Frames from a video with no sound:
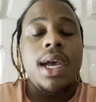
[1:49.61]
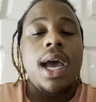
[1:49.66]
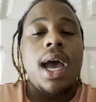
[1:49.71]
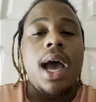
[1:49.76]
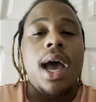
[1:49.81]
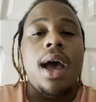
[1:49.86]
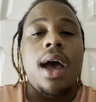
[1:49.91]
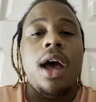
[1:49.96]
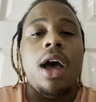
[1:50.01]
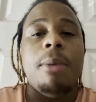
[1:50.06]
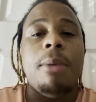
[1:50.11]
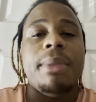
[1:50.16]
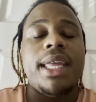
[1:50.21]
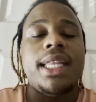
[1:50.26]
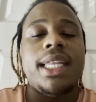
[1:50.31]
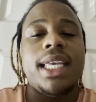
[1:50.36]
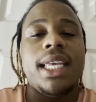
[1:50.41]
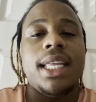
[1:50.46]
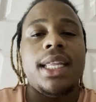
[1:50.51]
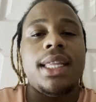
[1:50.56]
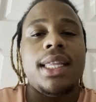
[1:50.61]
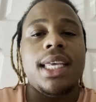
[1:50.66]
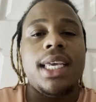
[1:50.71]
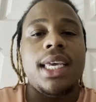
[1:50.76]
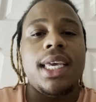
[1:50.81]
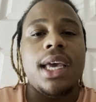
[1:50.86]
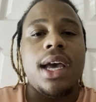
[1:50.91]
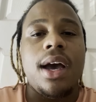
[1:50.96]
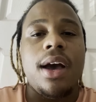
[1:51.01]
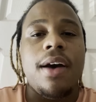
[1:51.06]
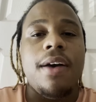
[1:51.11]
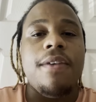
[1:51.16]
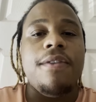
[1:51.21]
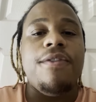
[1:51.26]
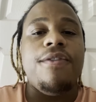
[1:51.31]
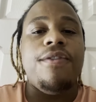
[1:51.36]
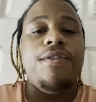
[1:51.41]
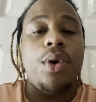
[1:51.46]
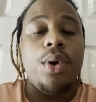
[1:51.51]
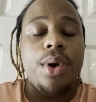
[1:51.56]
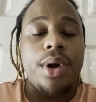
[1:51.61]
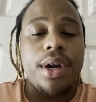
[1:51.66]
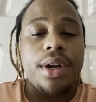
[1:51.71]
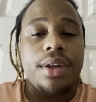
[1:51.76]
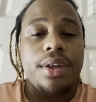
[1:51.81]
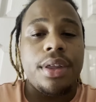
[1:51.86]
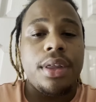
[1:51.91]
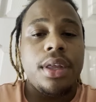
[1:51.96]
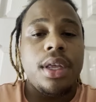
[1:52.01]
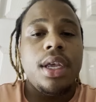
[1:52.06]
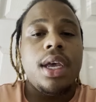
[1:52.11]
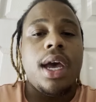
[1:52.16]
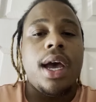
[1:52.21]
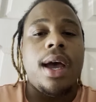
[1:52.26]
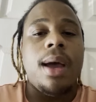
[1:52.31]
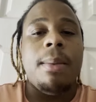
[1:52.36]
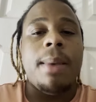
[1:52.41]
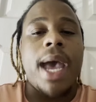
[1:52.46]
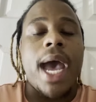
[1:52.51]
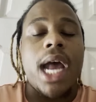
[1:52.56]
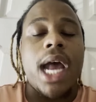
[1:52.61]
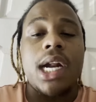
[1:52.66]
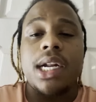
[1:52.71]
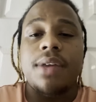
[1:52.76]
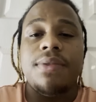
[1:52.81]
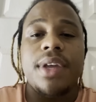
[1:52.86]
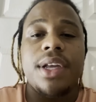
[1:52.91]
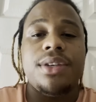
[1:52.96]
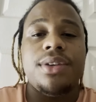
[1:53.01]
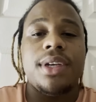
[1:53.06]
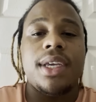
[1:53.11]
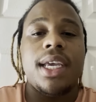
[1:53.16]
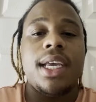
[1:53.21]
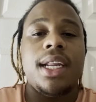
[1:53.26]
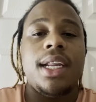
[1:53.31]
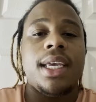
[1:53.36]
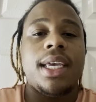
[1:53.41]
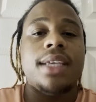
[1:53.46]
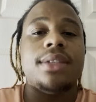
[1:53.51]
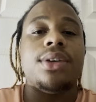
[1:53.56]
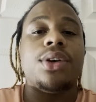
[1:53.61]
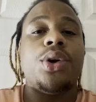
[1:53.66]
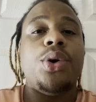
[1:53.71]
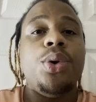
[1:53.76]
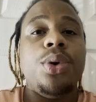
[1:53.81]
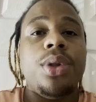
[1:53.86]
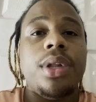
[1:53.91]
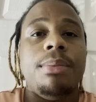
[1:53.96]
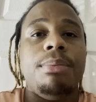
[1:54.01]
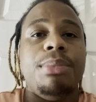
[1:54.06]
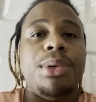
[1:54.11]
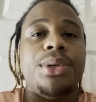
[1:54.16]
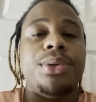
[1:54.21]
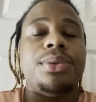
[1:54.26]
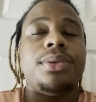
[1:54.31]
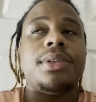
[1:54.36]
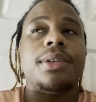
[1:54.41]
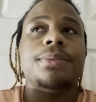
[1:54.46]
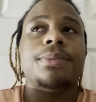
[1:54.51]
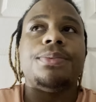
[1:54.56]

And then the fourth additive that you're getting is a coolant boost.